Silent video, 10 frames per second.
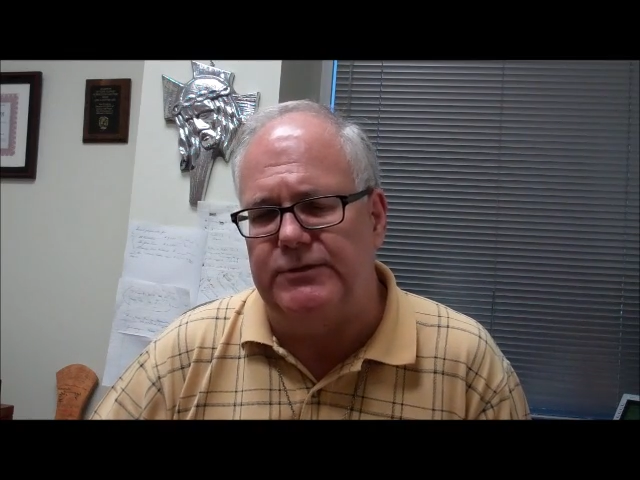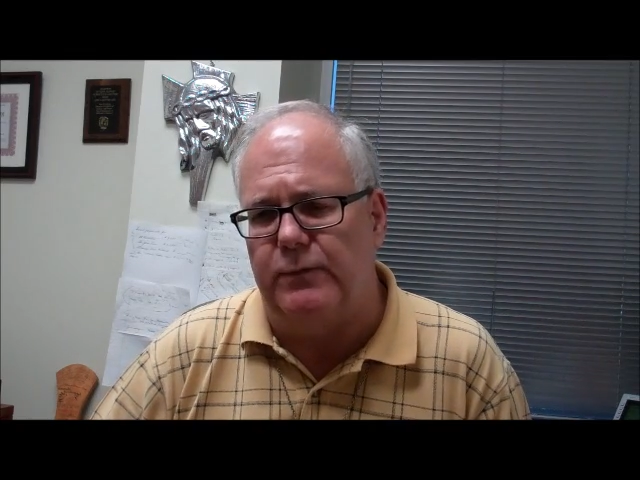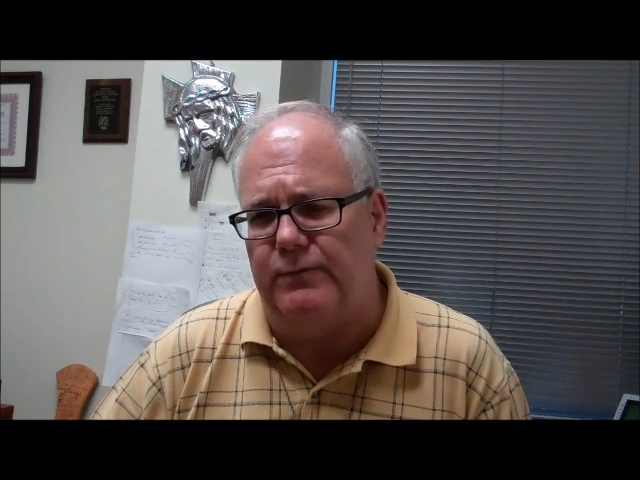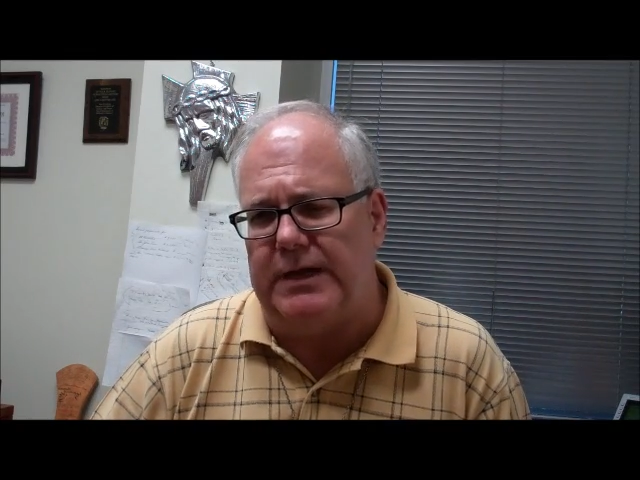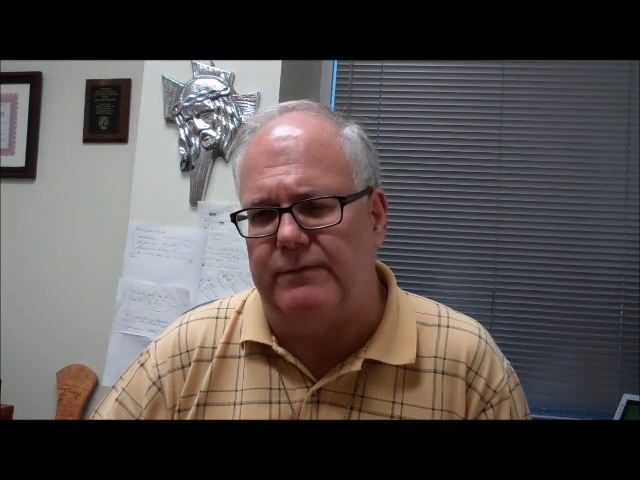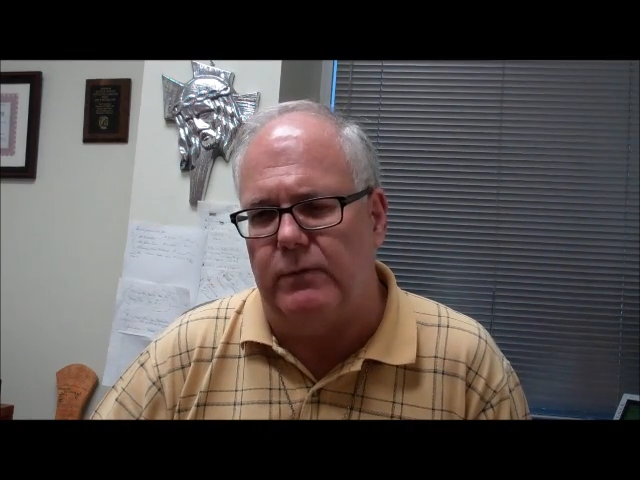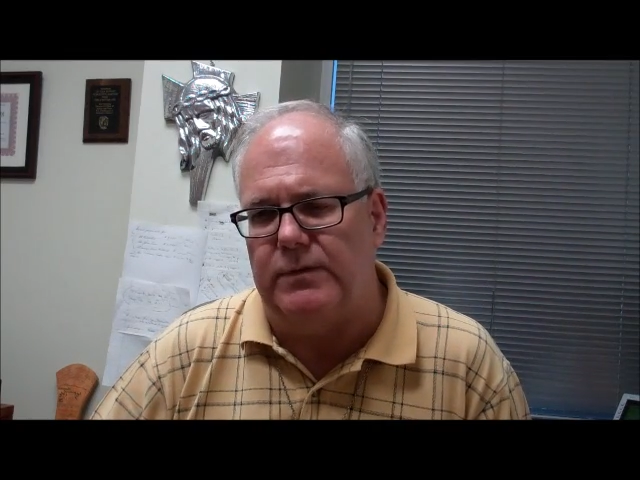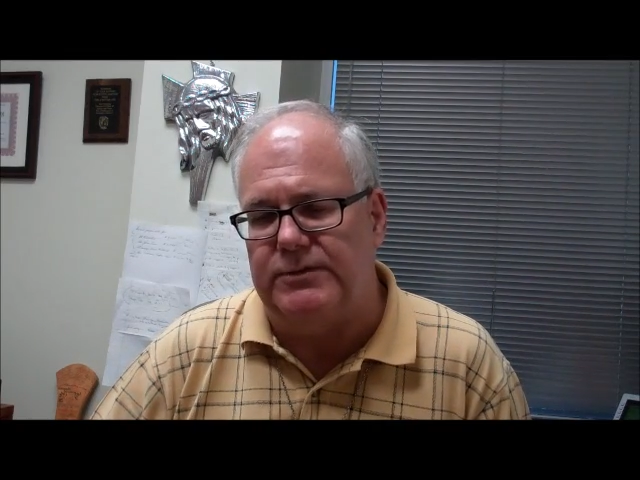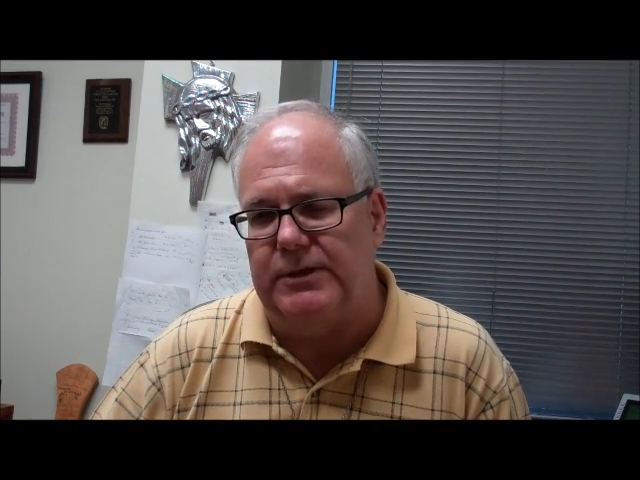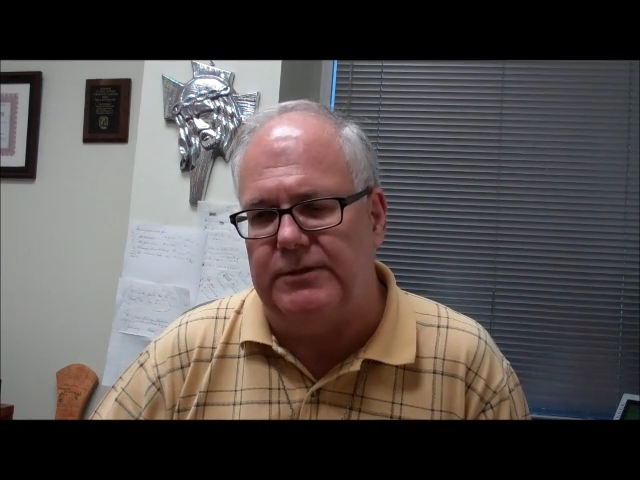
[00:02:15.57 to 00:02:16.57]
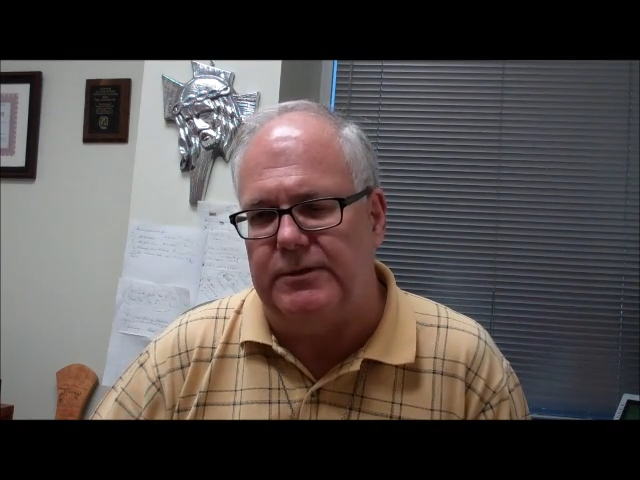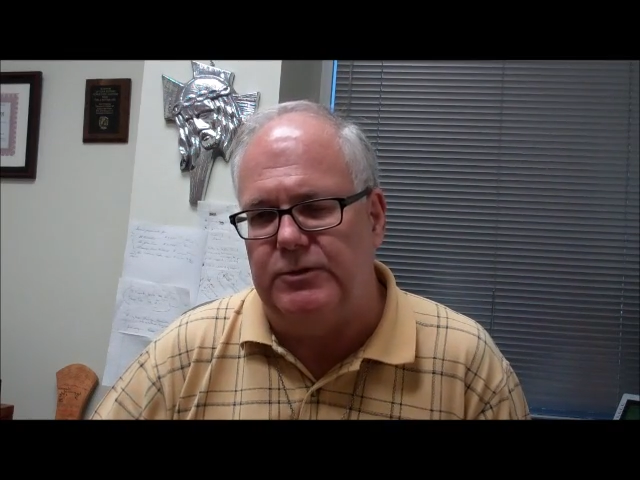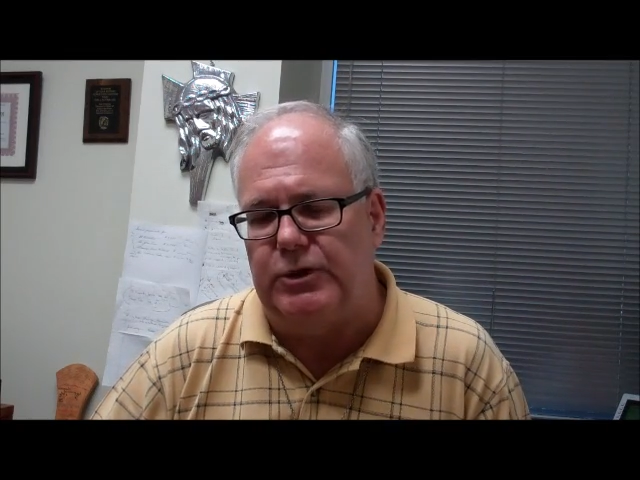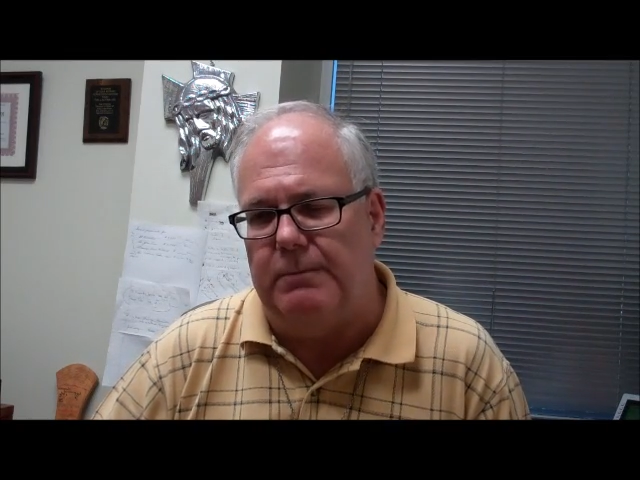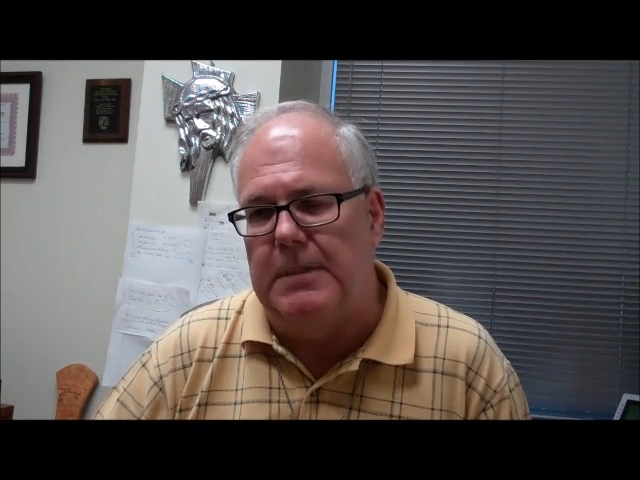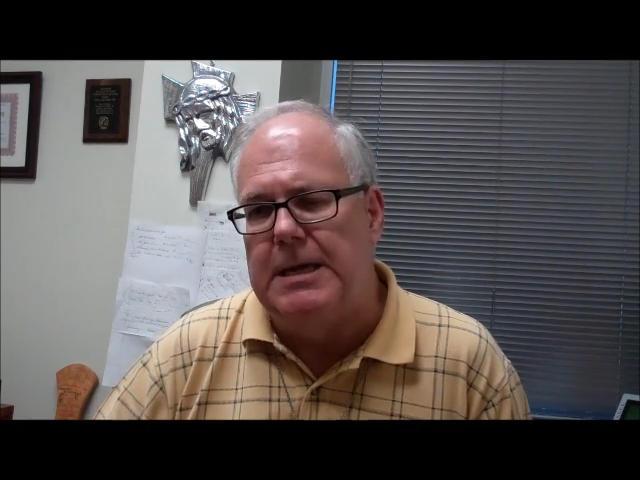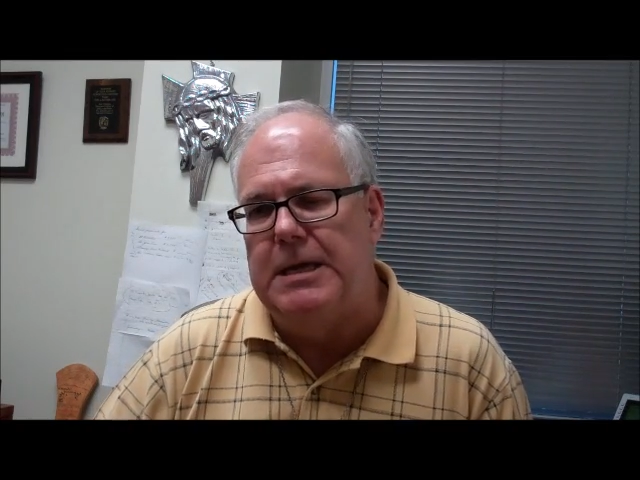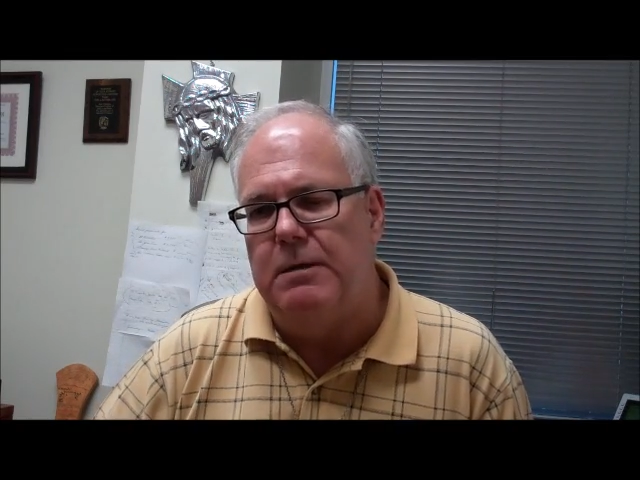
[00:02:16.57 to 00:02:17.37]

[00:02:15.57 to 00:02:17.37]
for faithful citizenship,